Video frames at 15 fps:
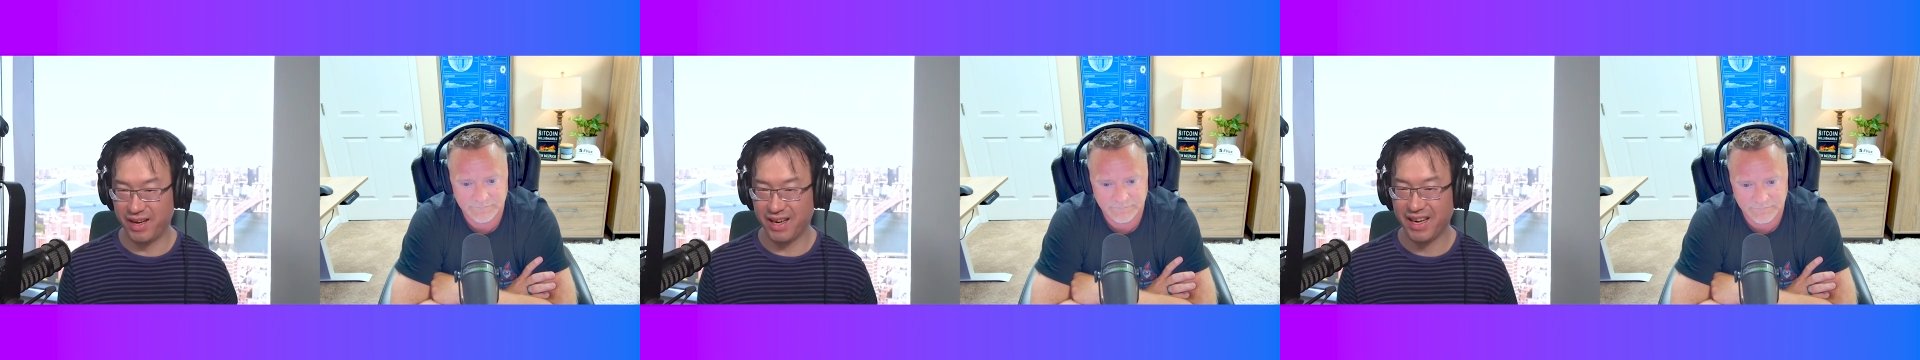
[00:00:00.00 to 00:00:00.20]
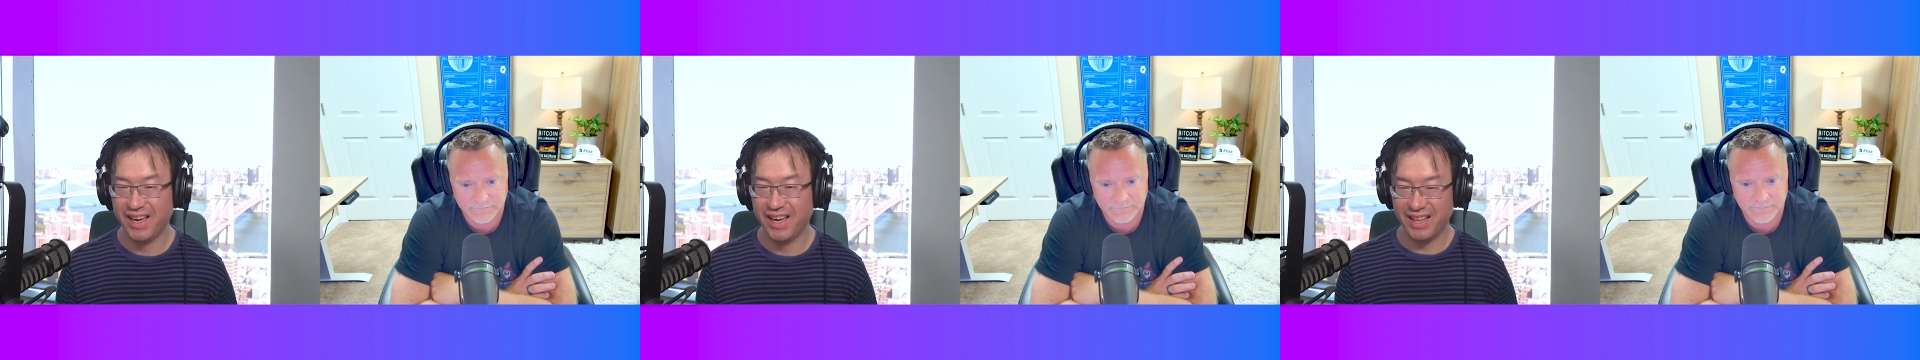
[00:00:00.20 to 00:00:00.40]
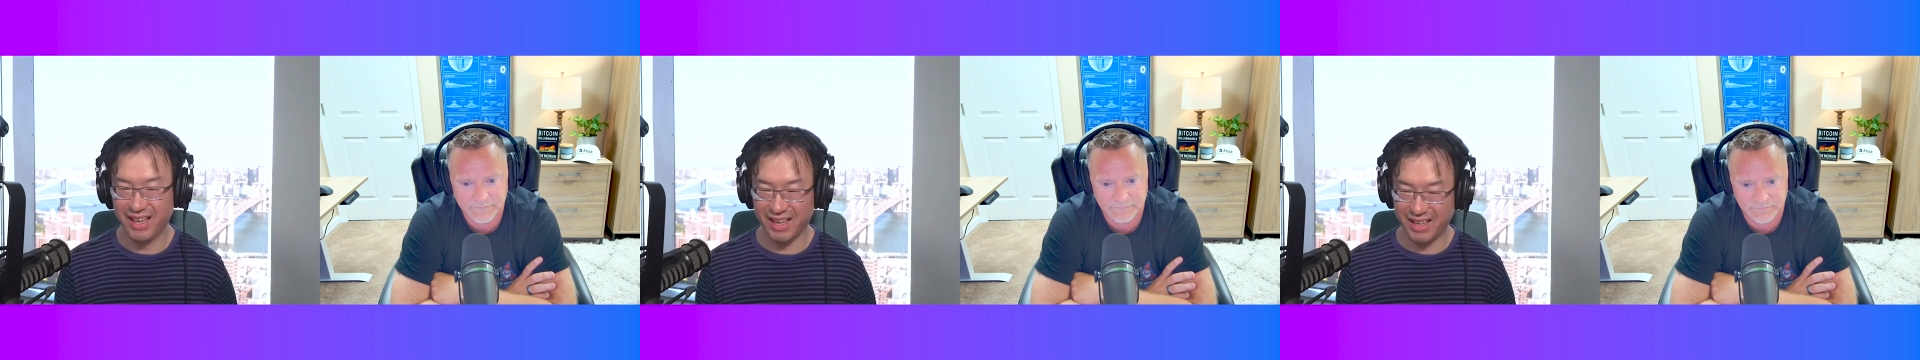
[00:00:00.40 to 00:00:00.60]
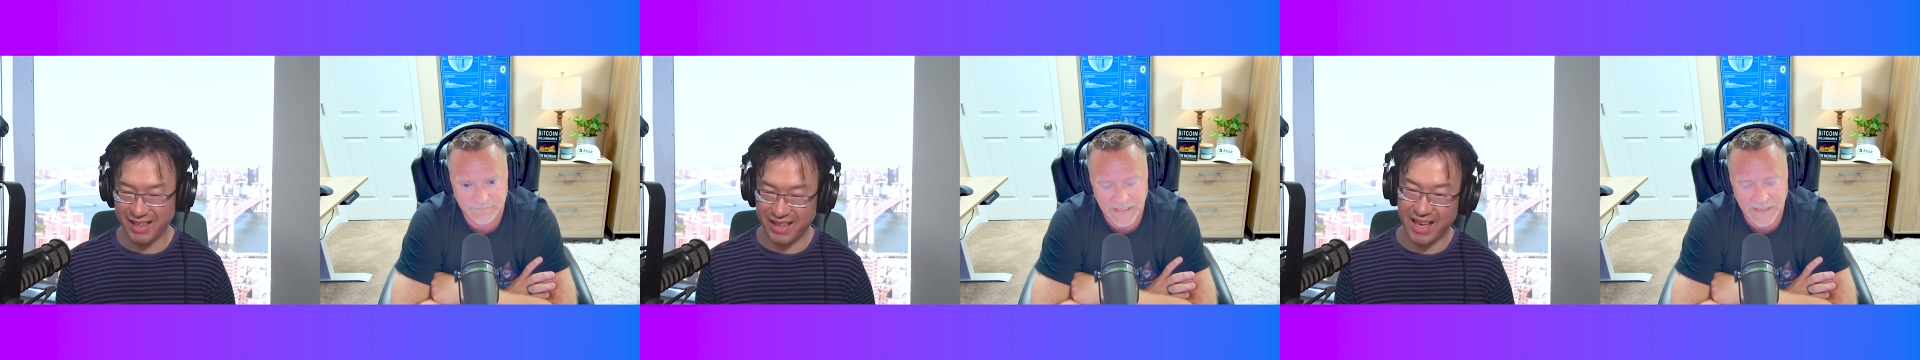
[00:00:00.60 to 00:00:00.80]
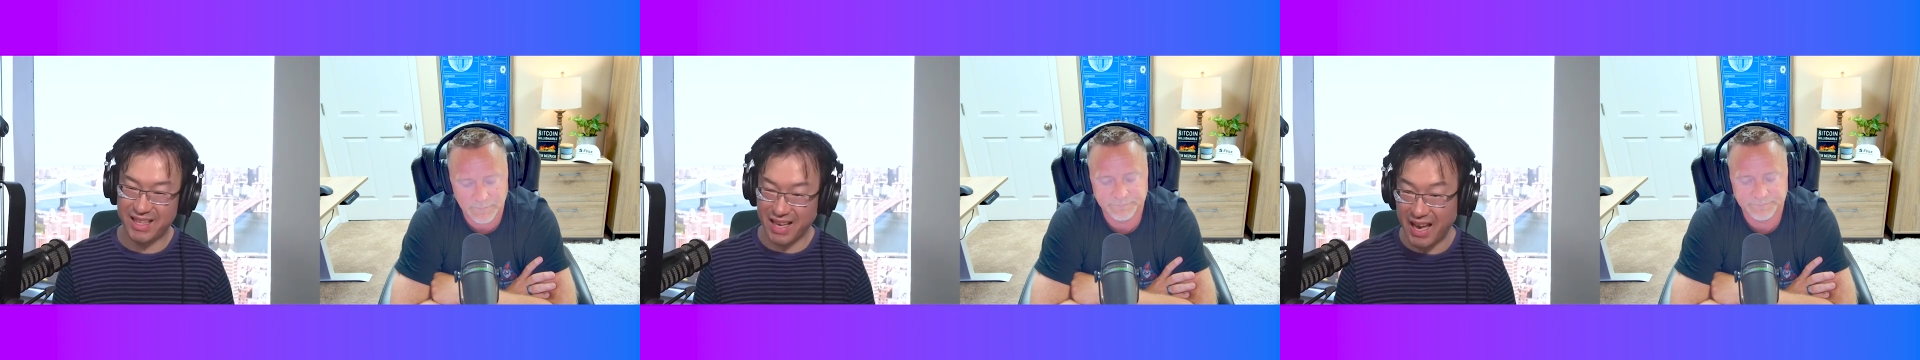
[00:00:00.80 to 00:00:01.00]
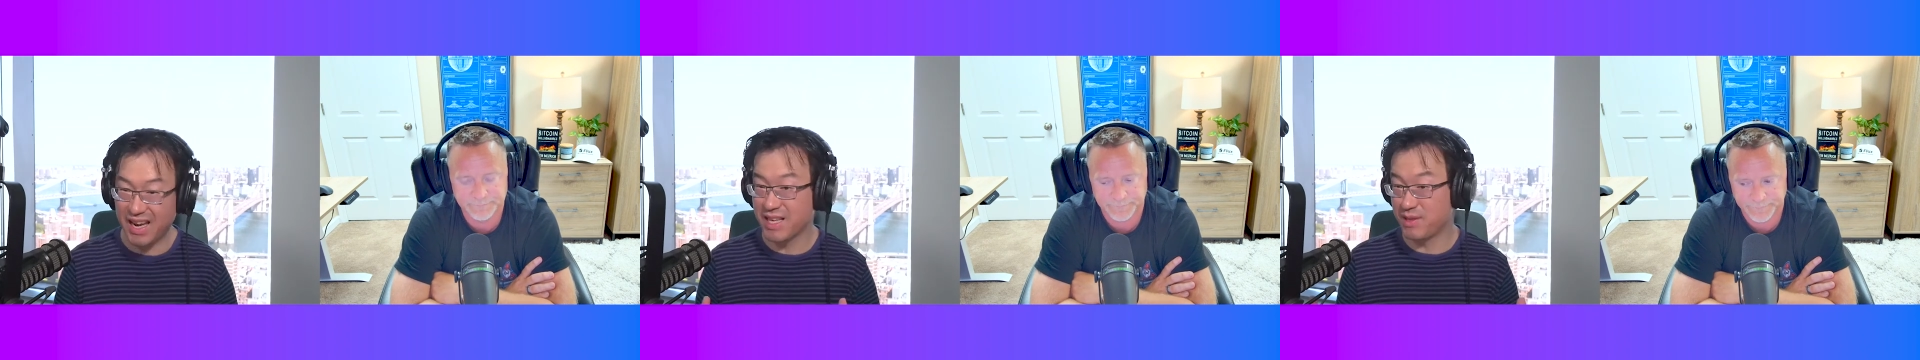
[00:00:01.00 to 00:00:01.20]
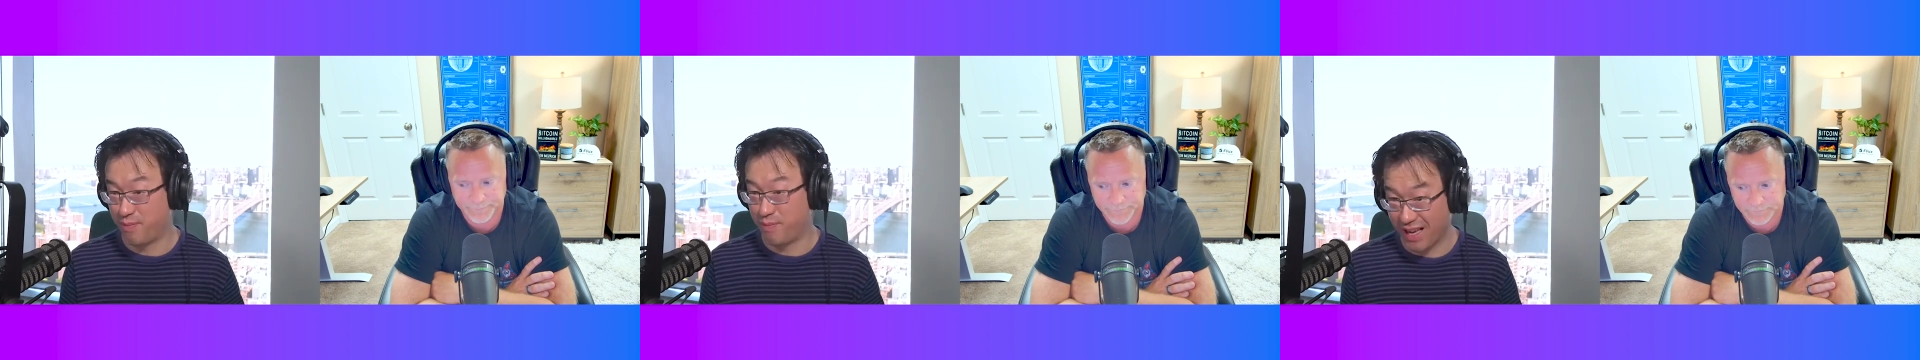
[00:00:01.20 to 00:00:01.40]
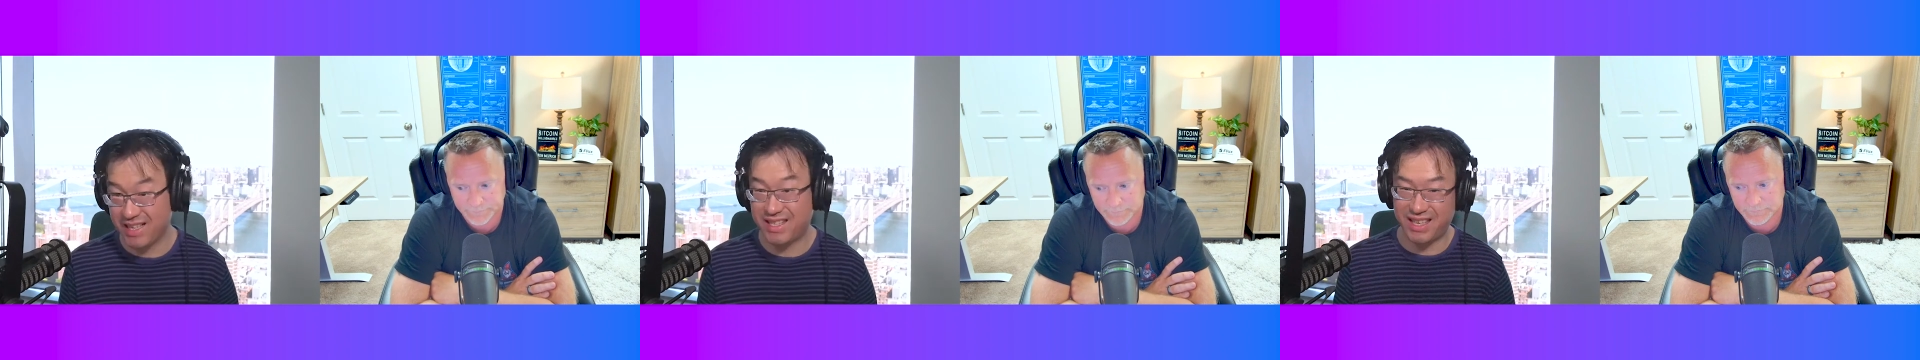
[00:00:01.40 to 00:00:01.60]
Speaker 1: right? Like that, yep. that is
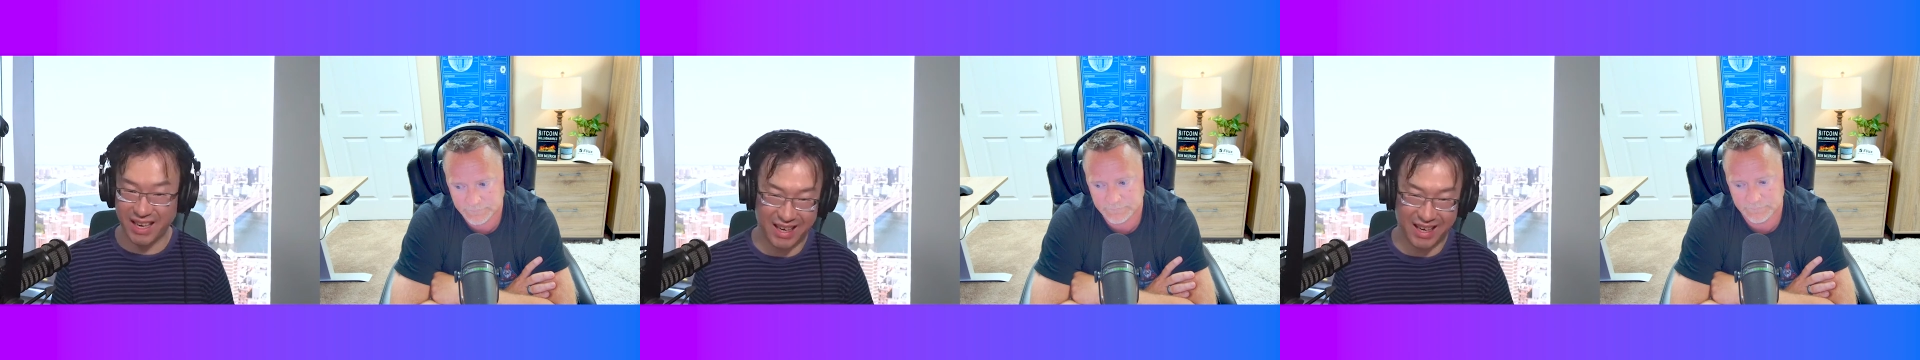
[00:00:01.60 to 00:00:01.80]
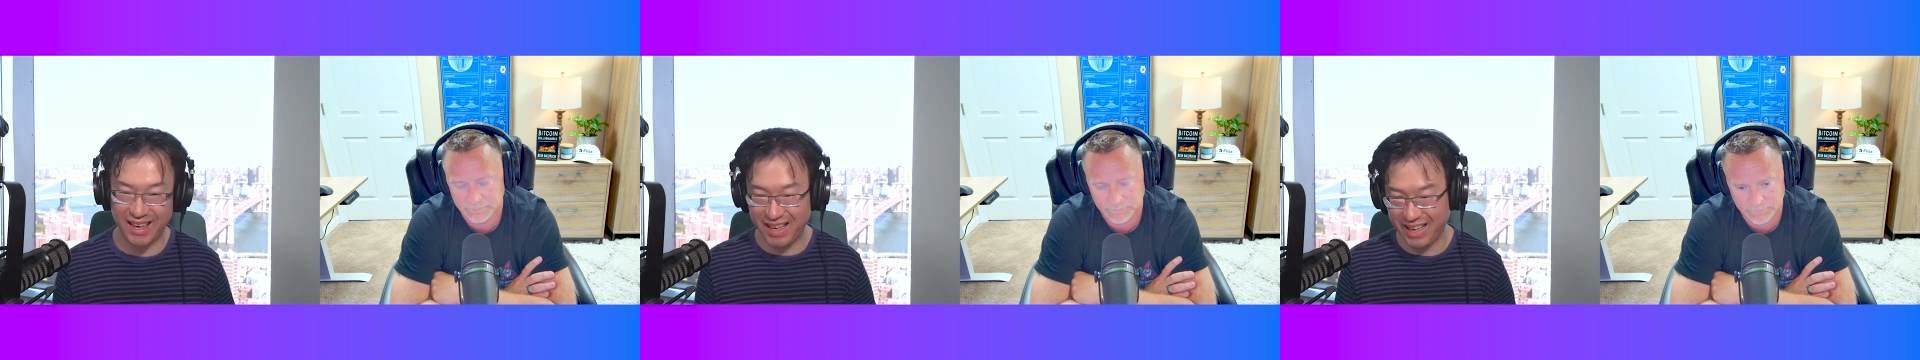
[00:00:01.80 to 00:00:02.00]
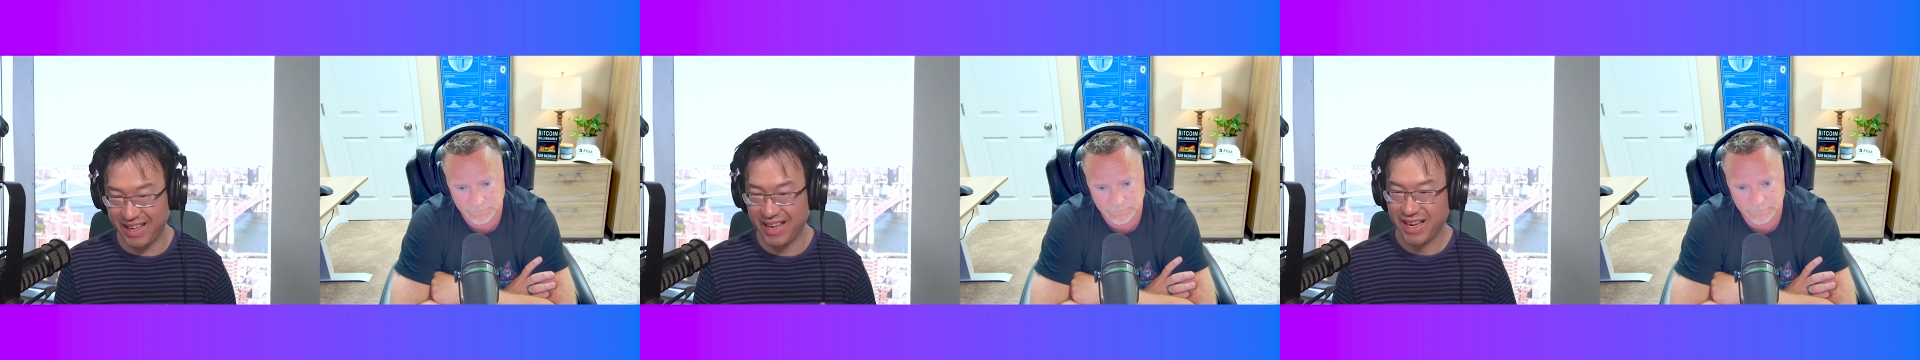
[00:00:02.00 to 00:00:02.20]
basically